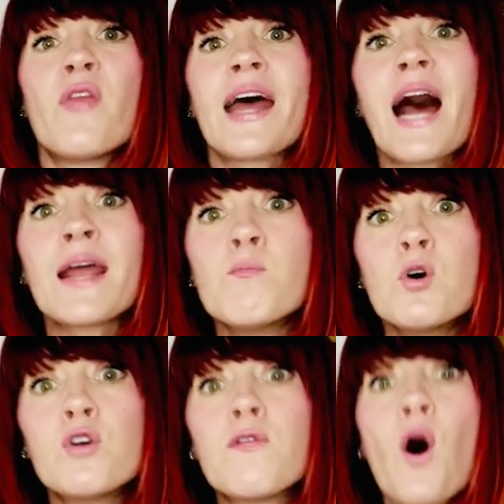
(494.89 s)
Then I
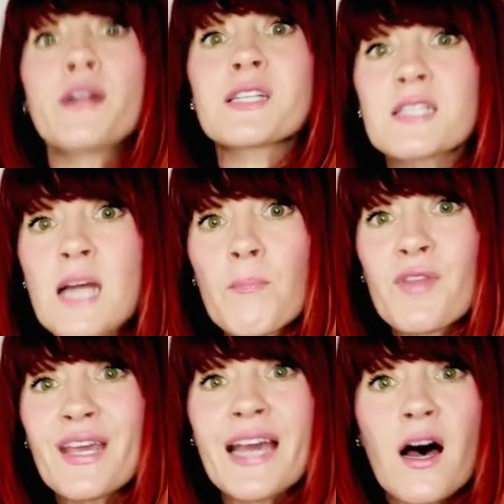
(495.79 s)
move on to
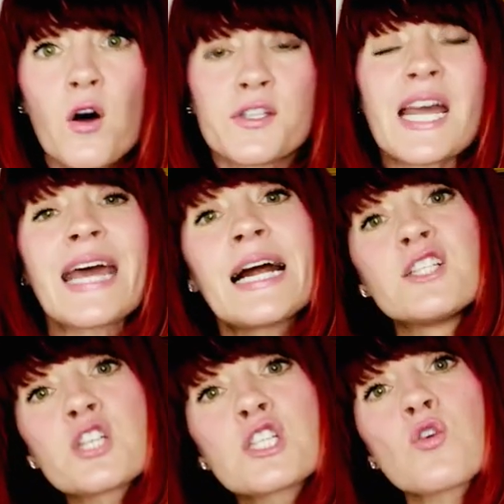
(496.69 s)
something else. And I
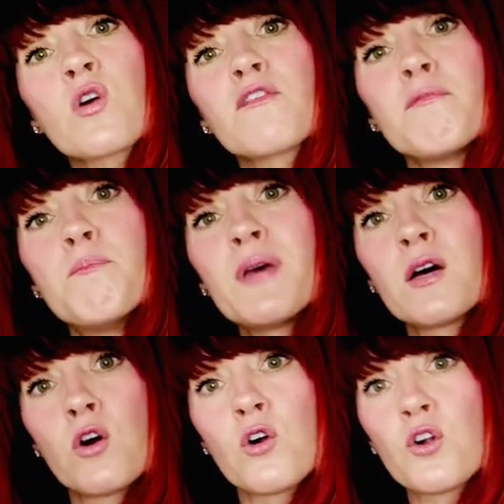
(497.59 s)
just sort of
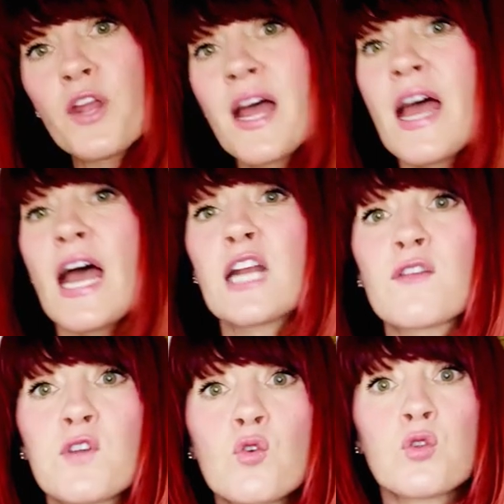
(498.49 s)
build. And
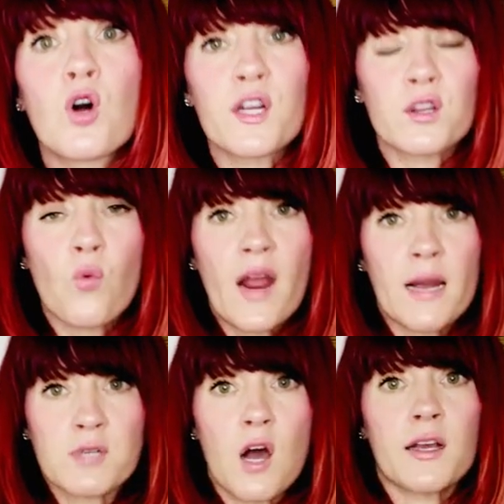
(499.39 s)
if you look at the way
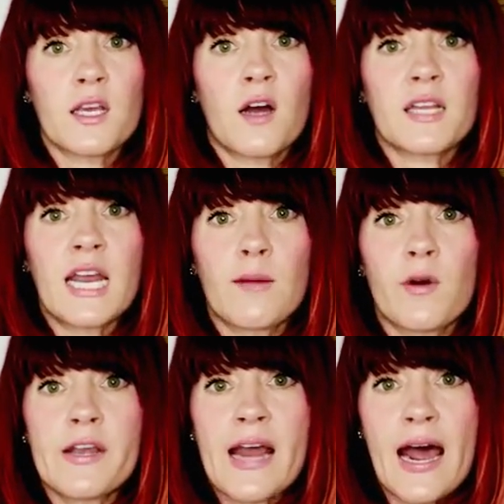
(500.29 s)
I'm talking on
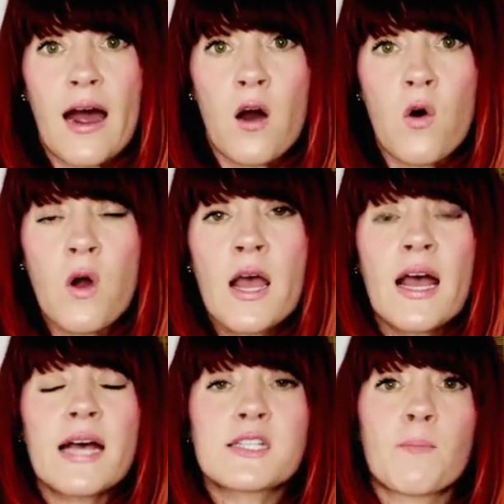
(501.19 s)
camera now,
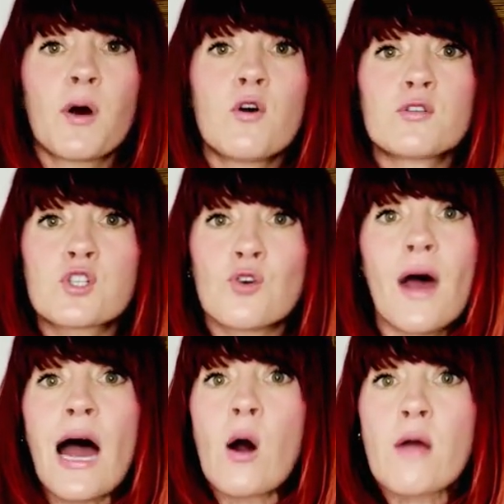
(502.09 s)
as opposed to
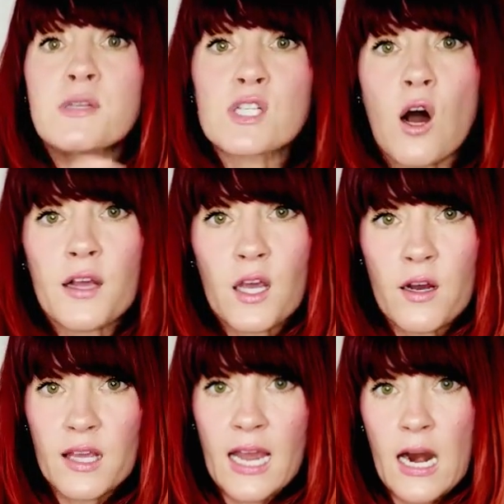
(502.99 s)
how I was talking
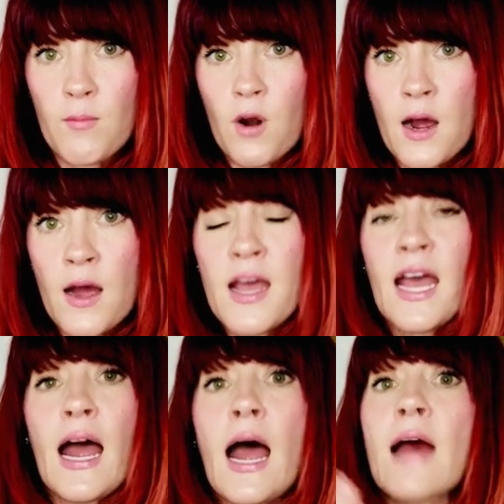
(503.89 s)
on camera
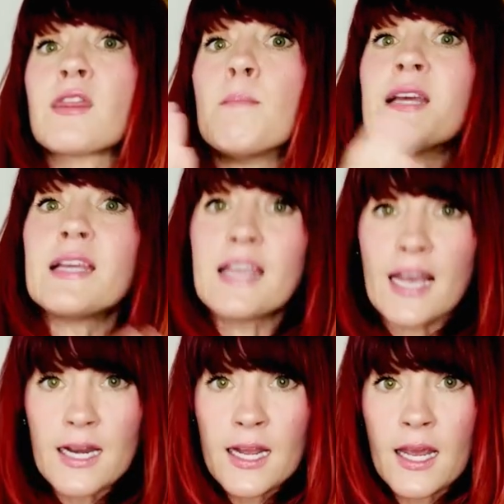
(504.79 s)
at the
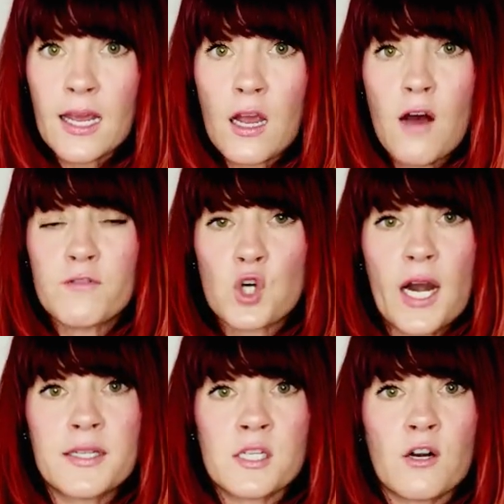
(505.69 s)
beginning of
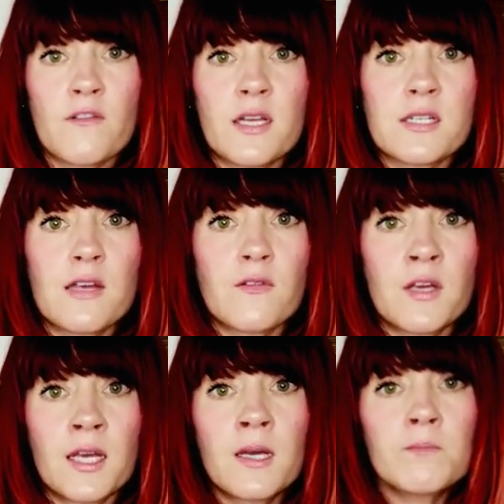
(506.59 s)
Transurfing
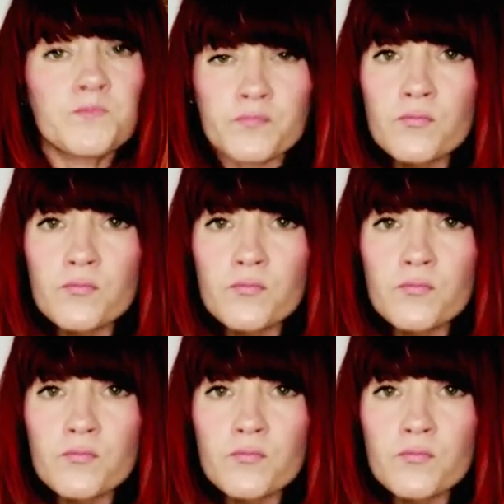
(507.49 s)
TV,